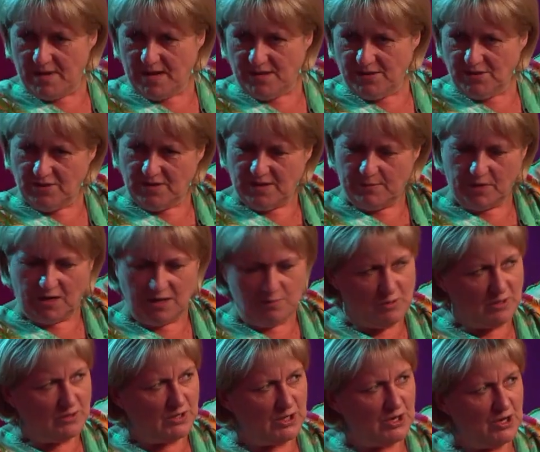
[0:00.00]
I knew they were going to
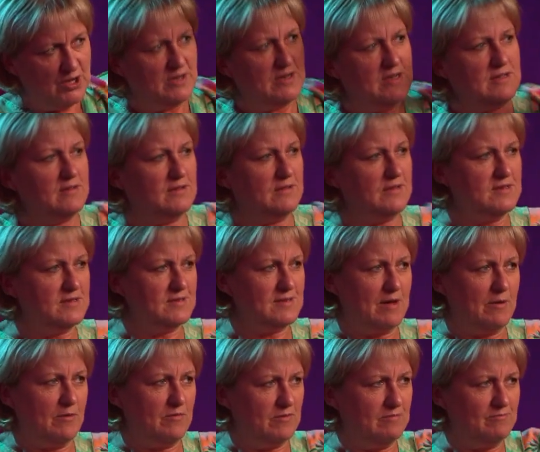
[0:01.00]
bring the curtain in because
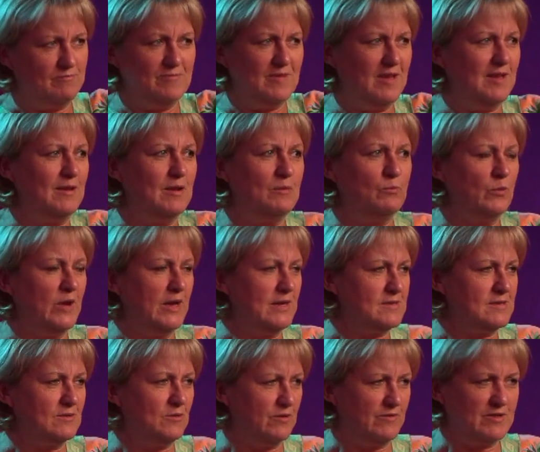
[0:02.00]
they were in the
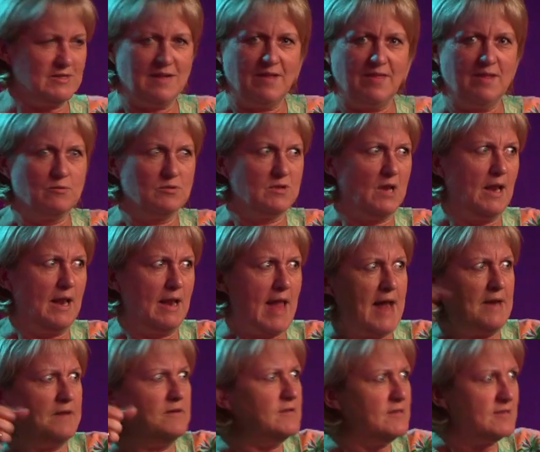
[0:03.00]
wings. All of a sudden there were
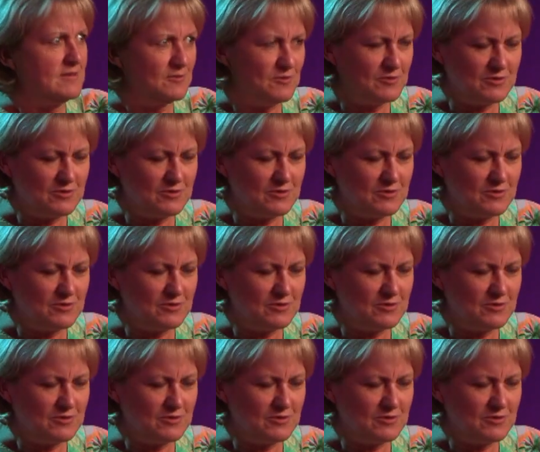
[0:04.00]
ladders and all